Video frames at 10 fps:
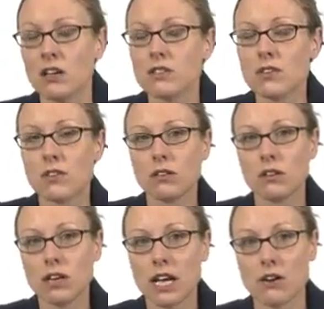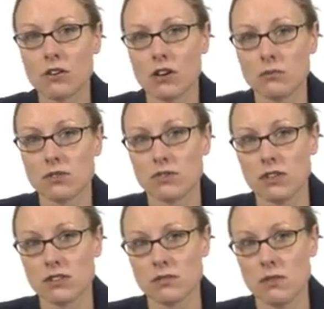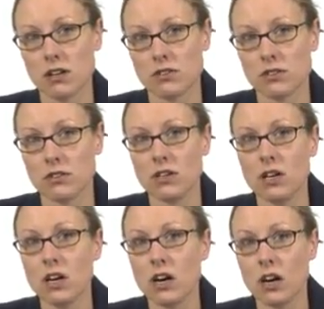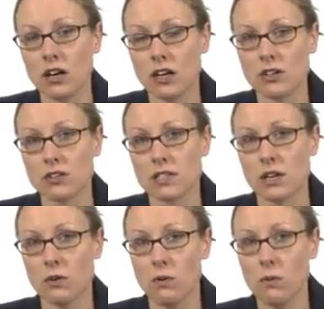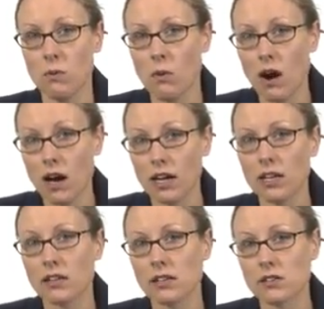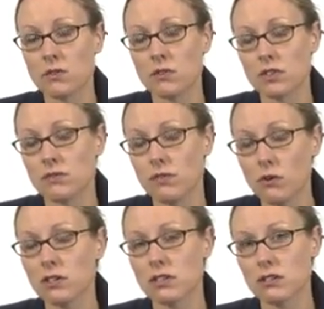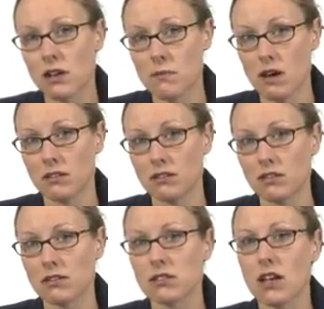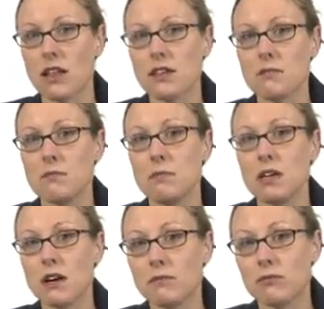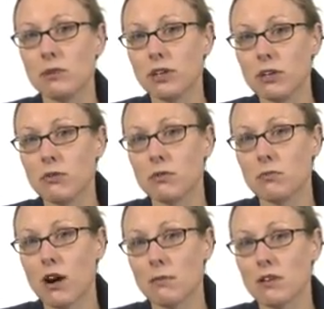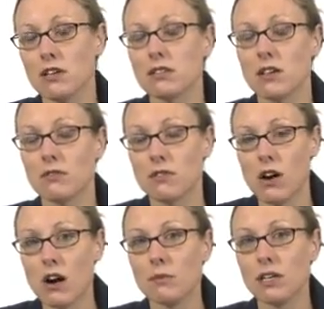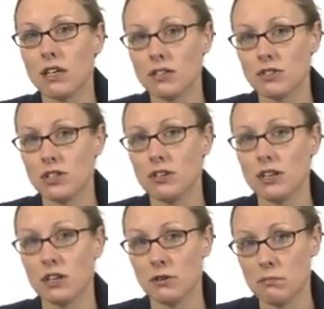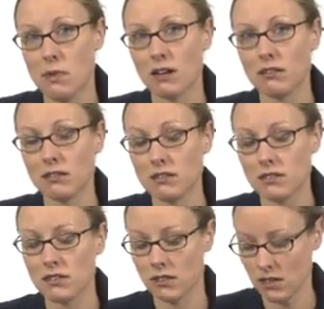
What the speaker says: So the learning outcomes for this module are to understand why this course focuses on metals, and then become familiar with the properties of common engineering metals.